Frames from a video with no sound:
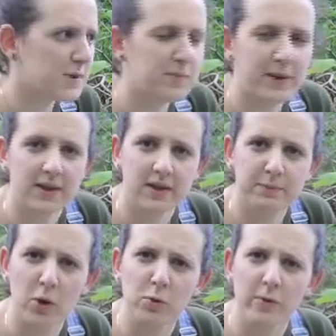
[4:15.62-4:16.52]
do I build a
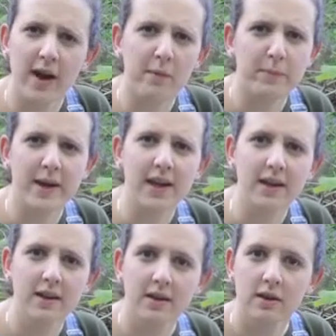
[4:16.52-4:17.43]
boat that big?
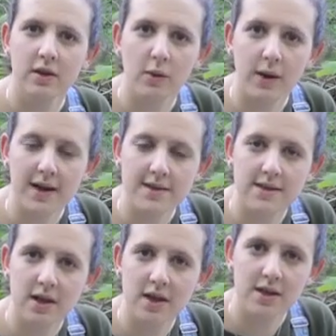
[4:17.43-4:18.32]
Noah
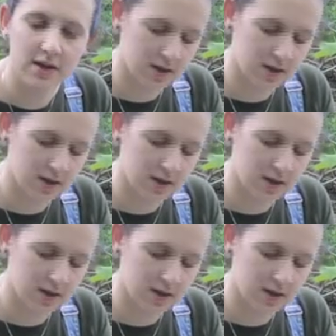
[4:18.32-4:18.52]
asked God.